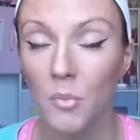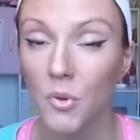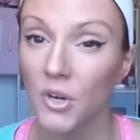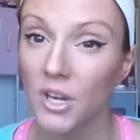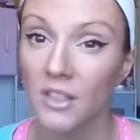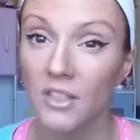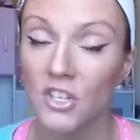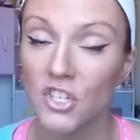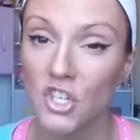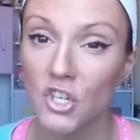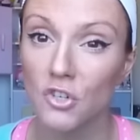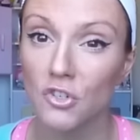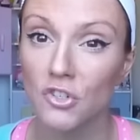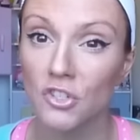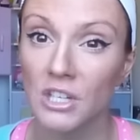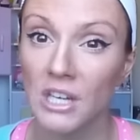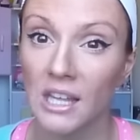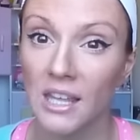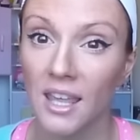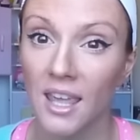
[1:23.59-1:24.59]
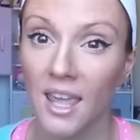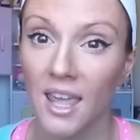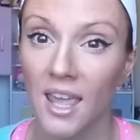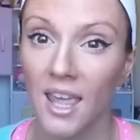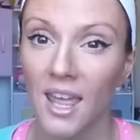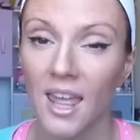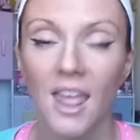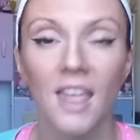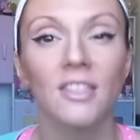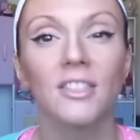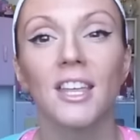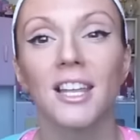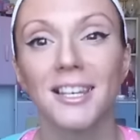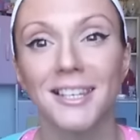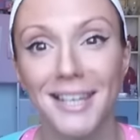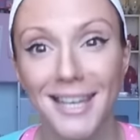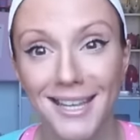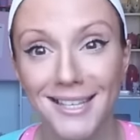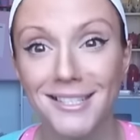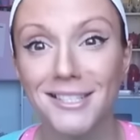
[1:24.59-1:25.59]
putting the children in care, the
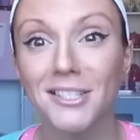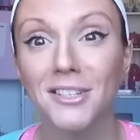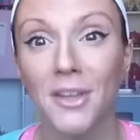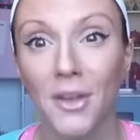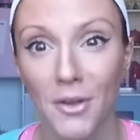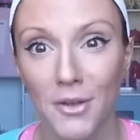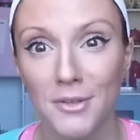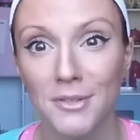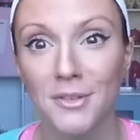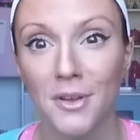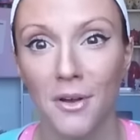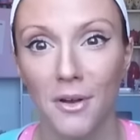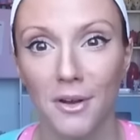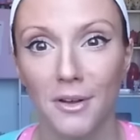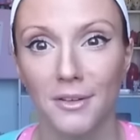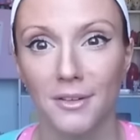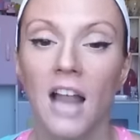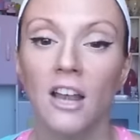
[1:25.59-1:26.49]
list goes on.